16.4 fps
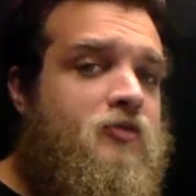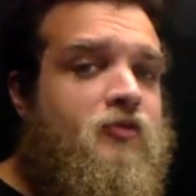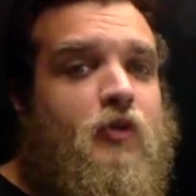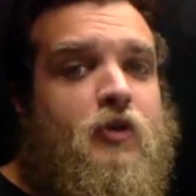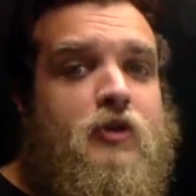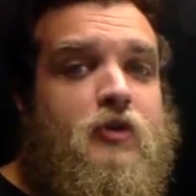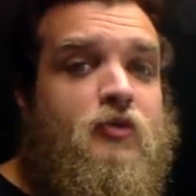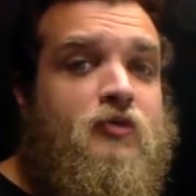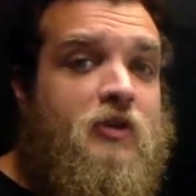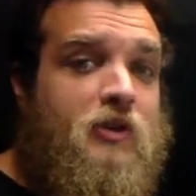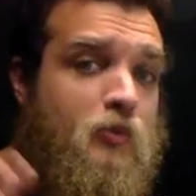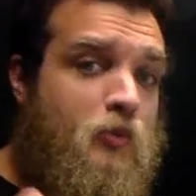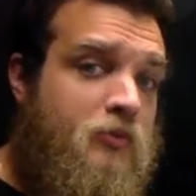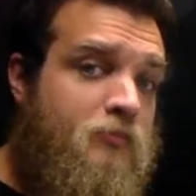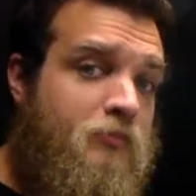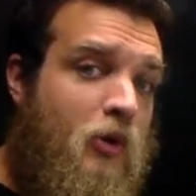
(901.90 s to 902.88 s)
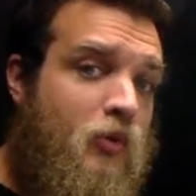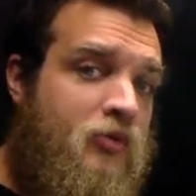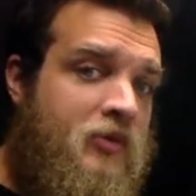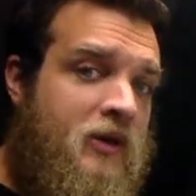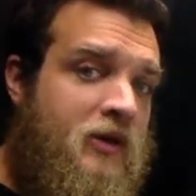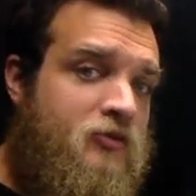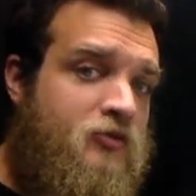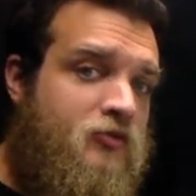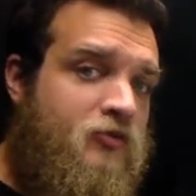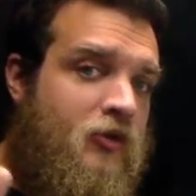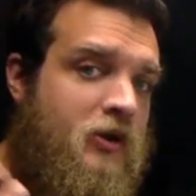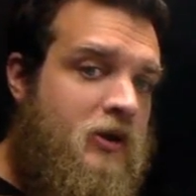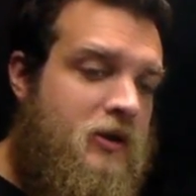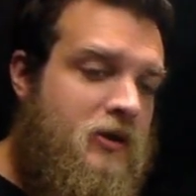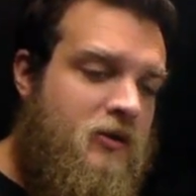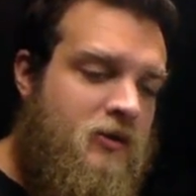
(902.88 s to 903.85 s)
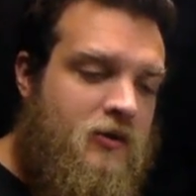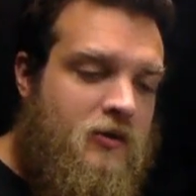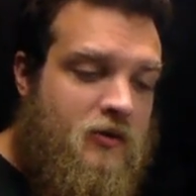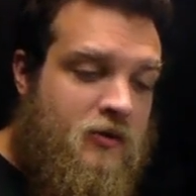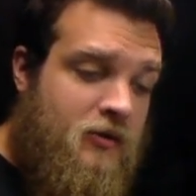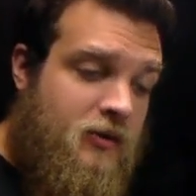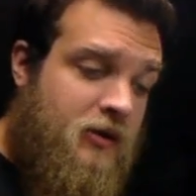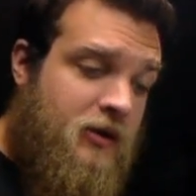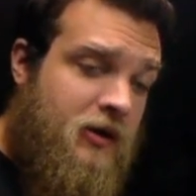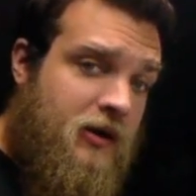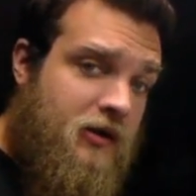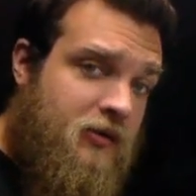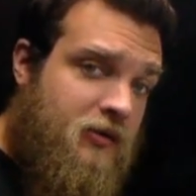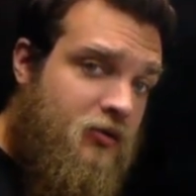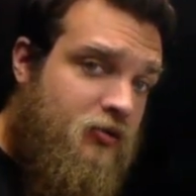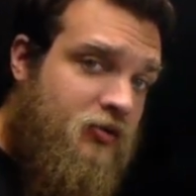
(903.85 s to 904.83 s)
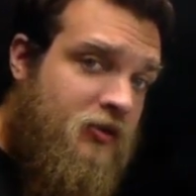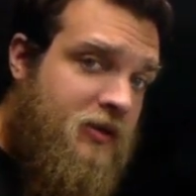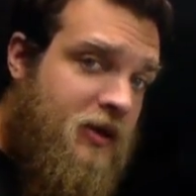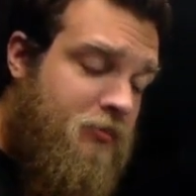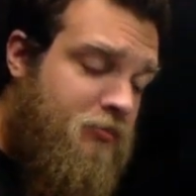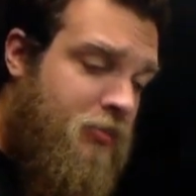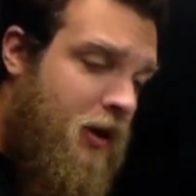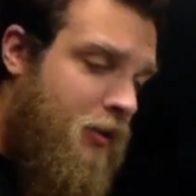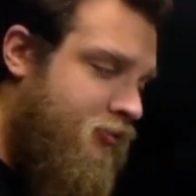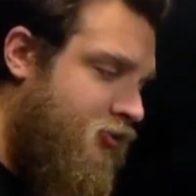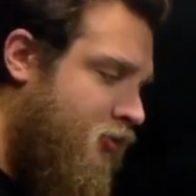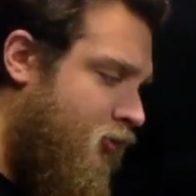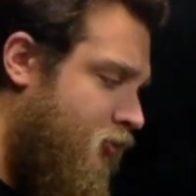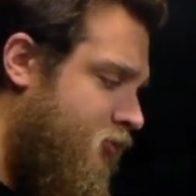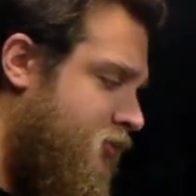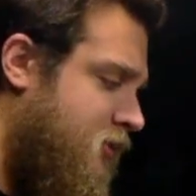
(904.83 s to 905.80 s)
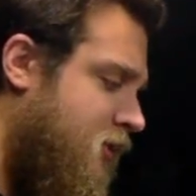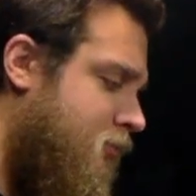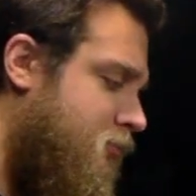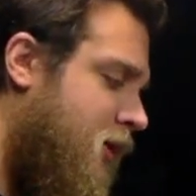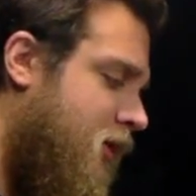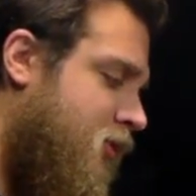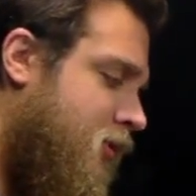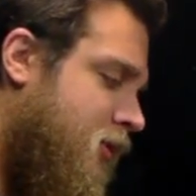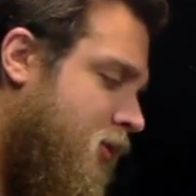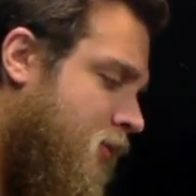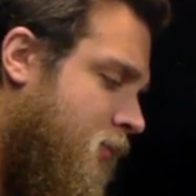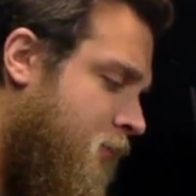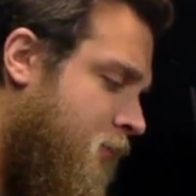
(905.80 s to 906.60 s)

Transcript: for using with both hands free, again, using that popsicle stick method,